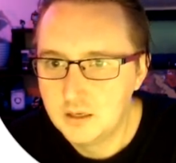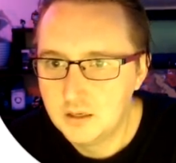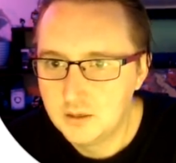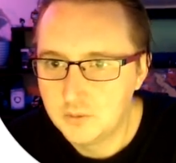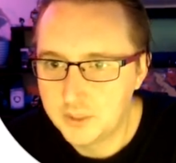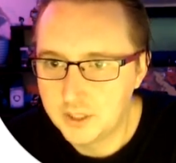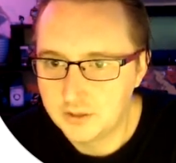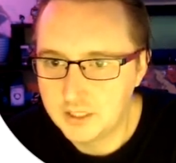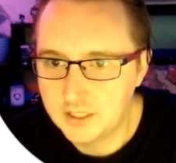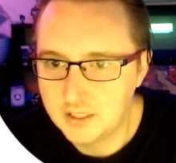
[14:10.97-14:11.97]
We don't
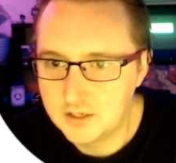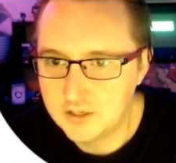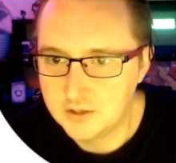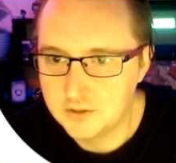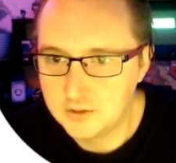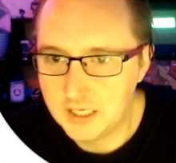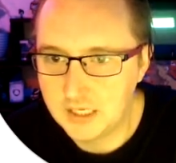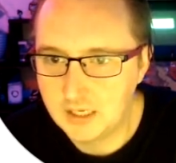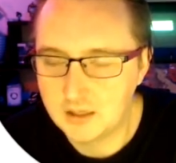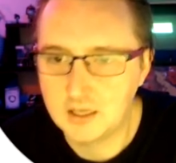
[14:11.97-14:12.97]
need to do
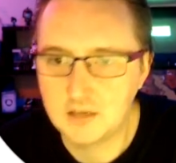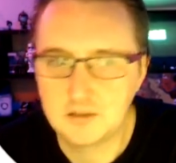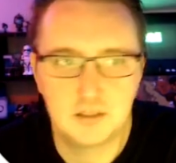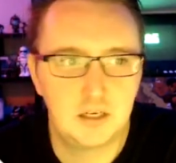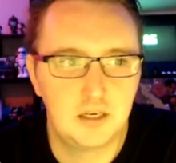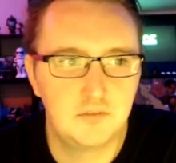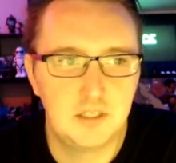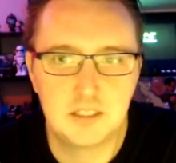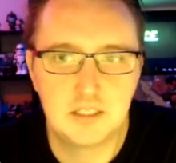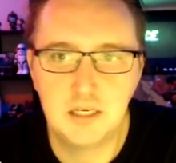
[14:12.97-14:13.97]
anything else in any of
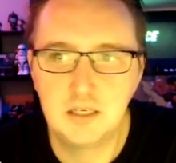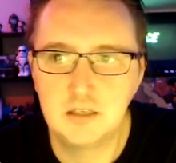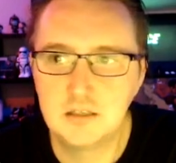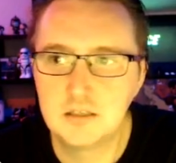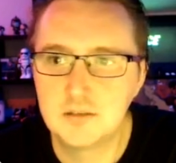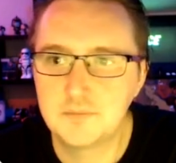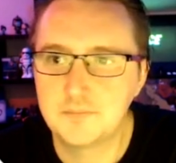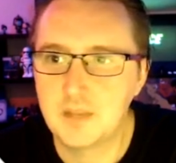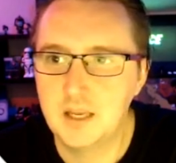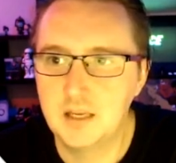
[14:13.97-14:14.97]
these settings,
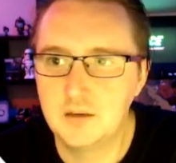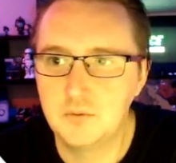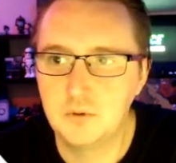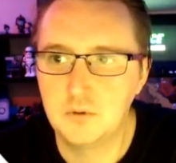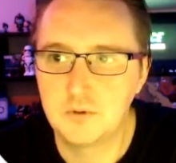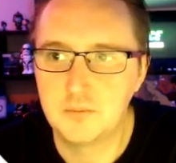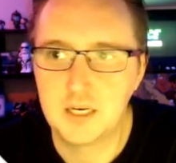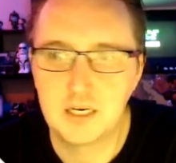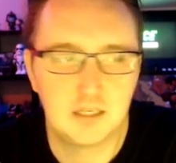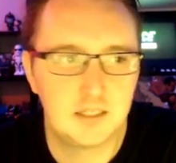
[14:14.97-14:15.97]
and it will
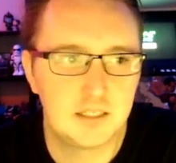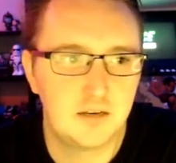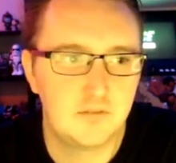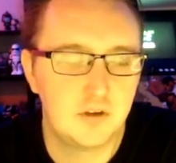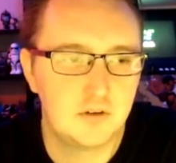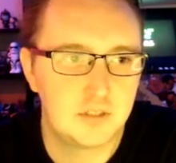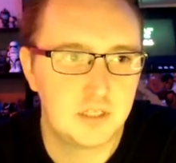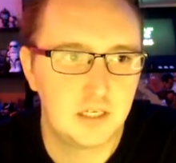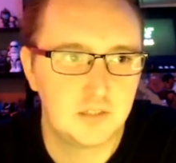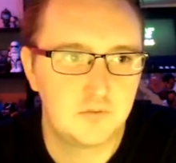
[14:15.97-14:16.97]
automatically save those
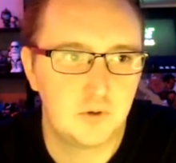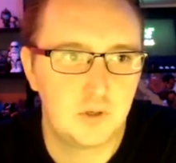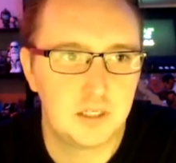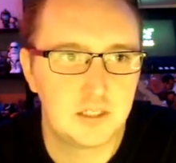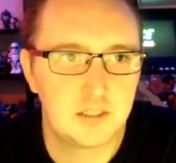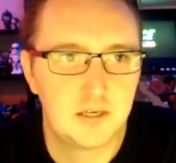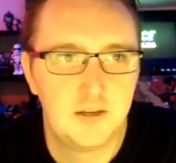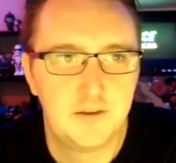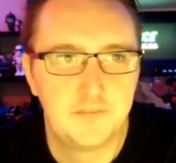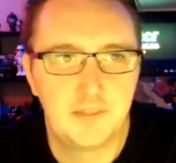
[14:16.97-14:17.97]
settings for us.
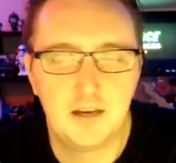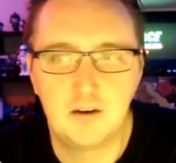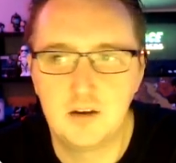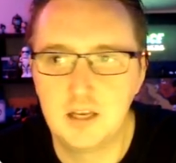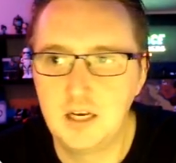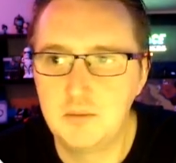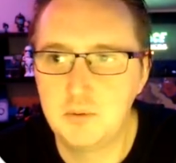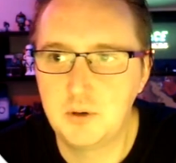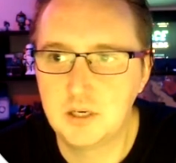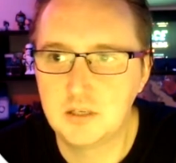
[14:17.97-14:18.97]
Now, at any
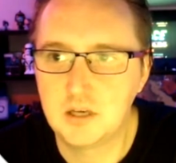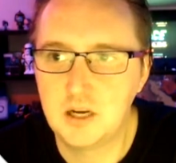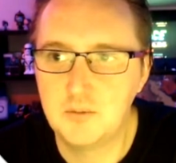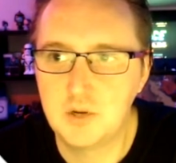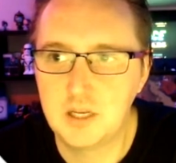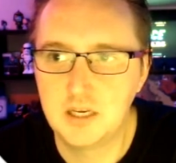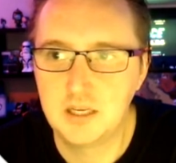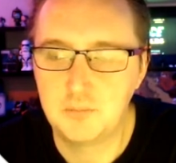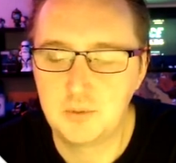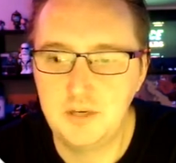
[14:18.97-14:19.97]
point in time, we can
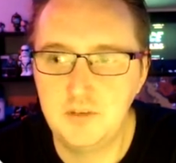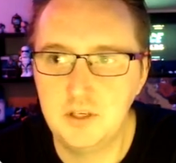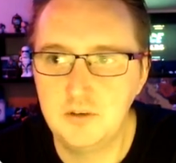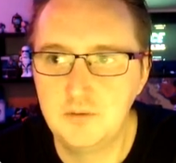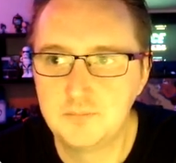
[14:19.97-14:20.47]
hit preview.